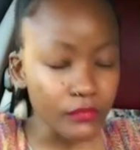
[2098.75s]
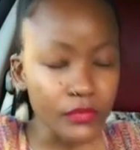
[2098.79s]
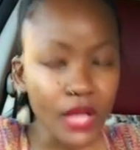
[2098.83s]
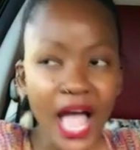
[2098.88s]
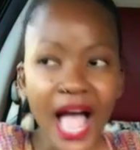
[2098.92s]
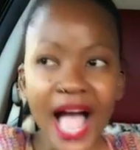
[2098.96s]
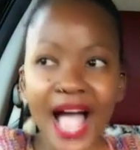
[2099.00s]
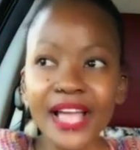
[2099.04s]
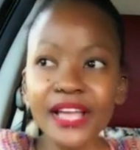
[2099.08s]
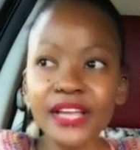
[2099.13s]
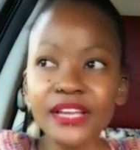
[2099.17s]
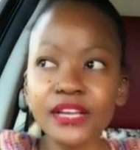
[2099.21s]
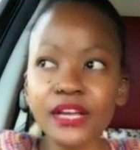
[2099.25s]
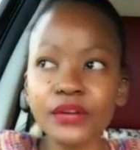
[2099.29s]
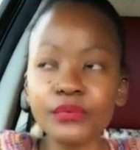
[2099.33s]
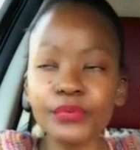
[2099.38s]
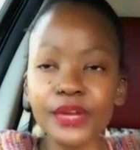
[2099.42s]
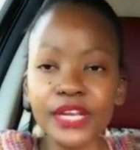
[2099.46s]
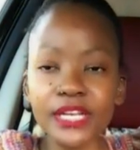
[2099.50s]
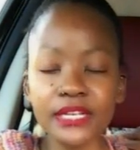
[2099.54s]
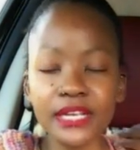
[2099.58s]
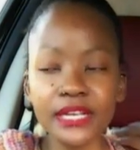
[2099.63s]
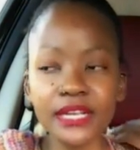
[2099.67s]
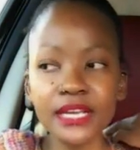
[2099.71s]
I
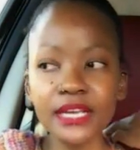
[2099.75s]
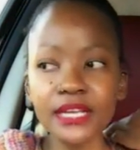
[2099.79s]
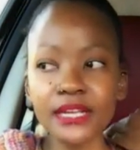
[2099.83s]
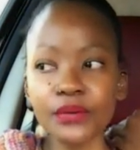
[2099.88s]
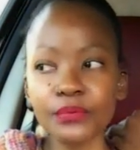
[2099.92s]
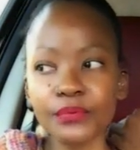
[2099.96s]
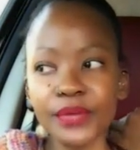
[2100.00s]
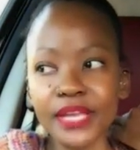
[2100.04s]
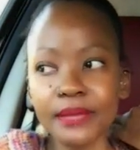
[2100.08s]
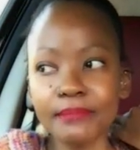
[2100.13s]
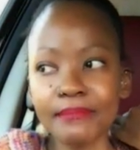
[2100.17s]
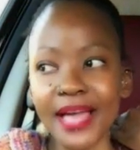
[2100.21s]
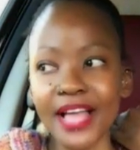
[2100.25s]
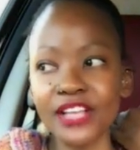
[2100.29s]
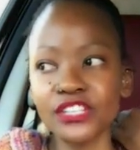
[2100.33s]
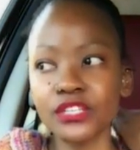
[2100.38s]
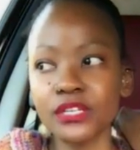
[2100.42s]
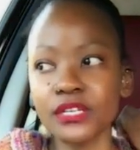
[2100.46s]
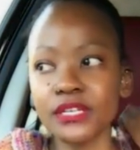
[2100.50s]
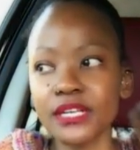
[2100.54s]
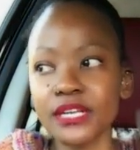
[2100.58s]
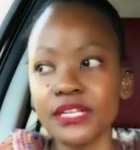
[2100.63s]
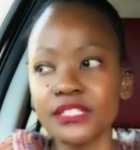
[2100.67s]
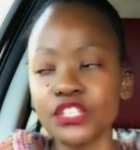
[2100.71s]
redid it,
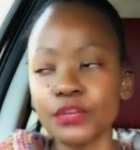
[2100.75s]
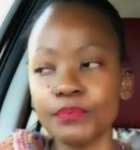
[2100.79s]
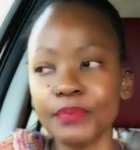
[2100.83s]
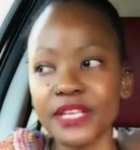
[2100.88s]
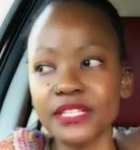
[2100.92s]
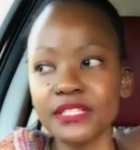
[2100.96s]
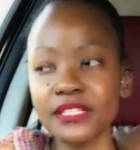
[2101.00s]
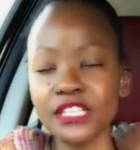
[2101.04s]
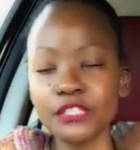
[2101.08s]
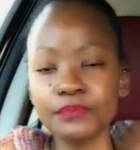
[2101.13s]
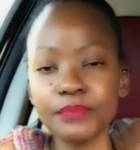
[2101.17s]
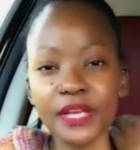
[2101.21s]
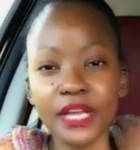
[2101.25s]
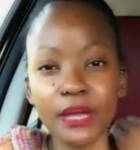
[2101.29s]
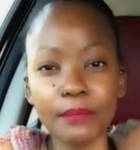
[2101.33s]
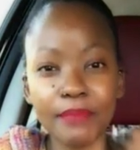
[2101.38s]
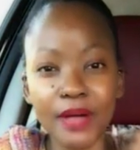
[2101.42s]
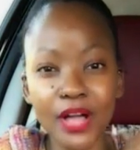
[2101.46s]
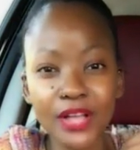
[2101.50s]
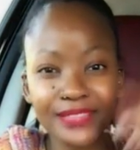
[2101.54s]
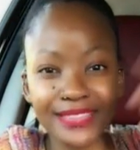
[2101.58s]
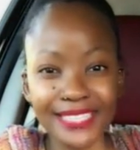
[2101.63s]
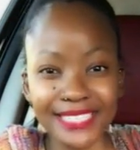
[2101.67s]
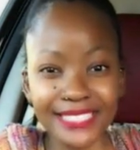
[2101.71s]
reimagined it to basically speak
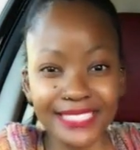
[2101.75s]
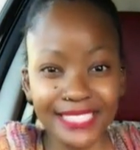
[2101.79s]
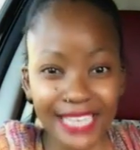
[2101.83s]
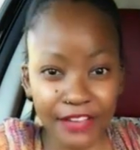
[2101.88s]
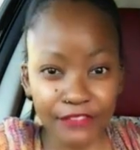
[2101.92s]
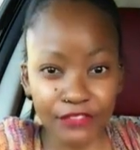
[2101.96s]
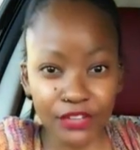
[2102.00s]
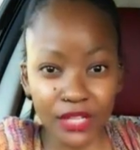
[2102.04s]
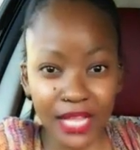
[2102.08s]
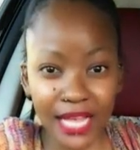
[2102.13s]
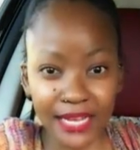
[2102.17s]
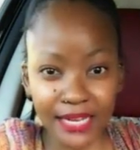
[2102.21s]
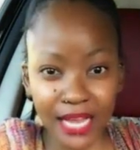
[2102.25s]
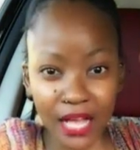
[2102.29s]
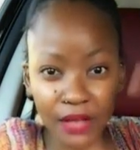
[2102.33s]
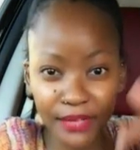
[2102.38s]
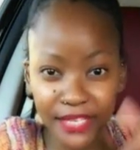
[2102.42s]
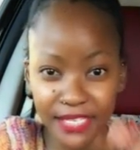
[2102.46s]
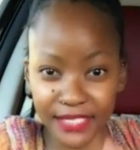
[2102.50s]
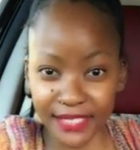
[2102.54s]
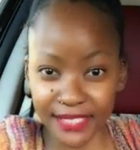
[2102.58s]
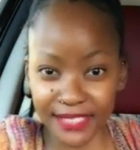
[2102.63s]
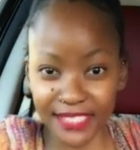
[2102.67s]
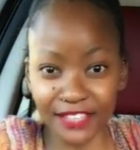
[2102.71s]
about the devil and how
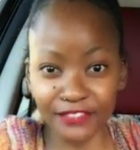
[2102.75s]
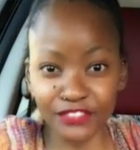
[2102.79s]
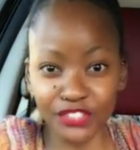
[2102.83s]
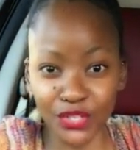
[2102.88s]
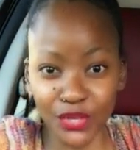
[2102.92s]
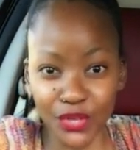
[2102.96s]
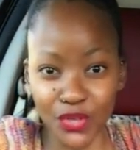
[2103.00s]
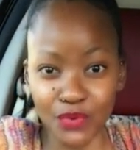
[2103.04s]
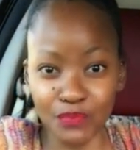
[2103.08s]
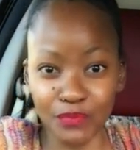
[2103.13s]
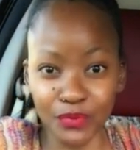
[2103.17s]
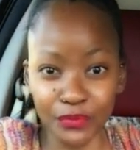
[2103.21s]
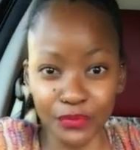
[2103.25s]
he deceives the human